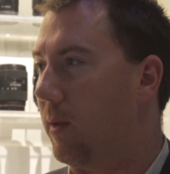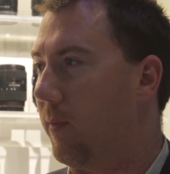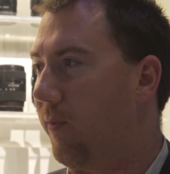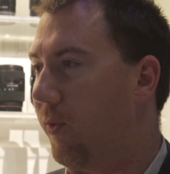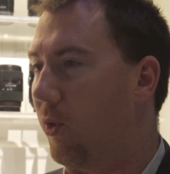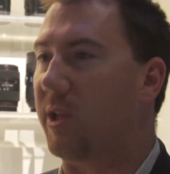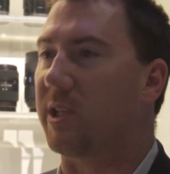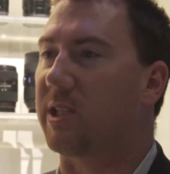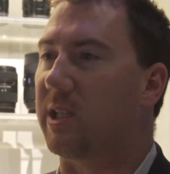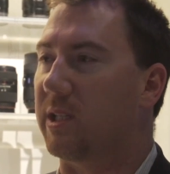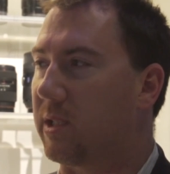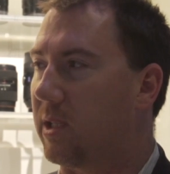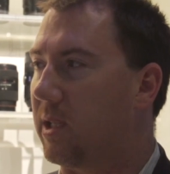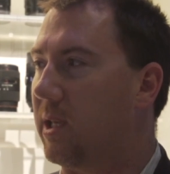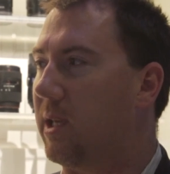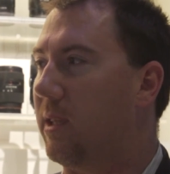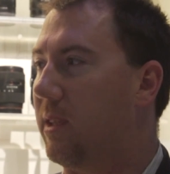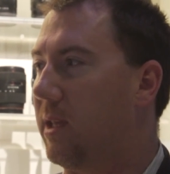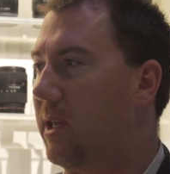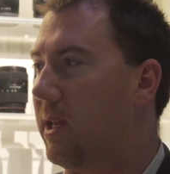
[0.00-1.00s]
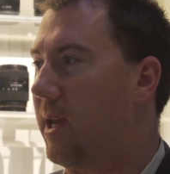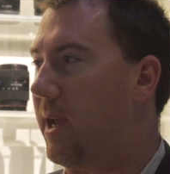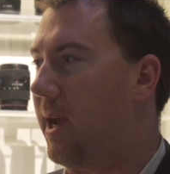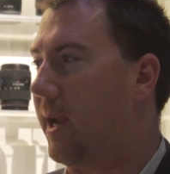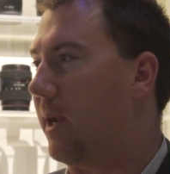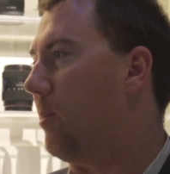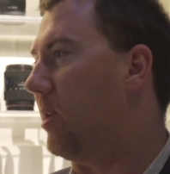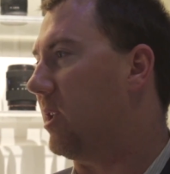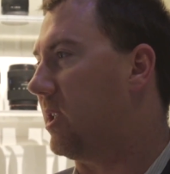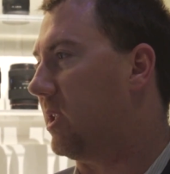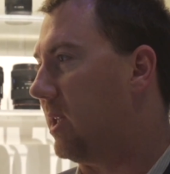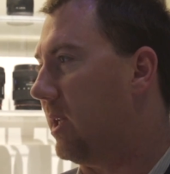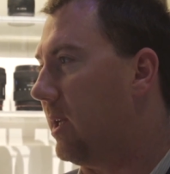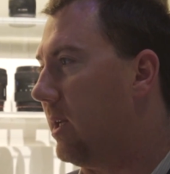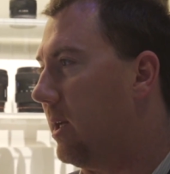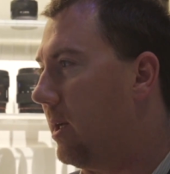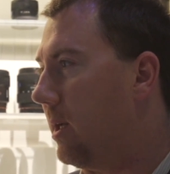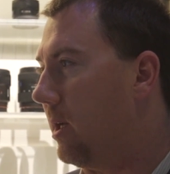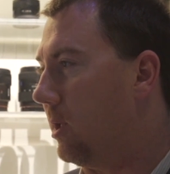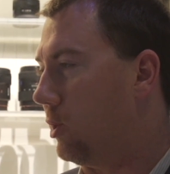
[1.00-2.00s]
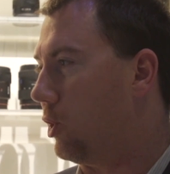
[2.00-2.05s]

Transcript: for instance, the the Atomos uh,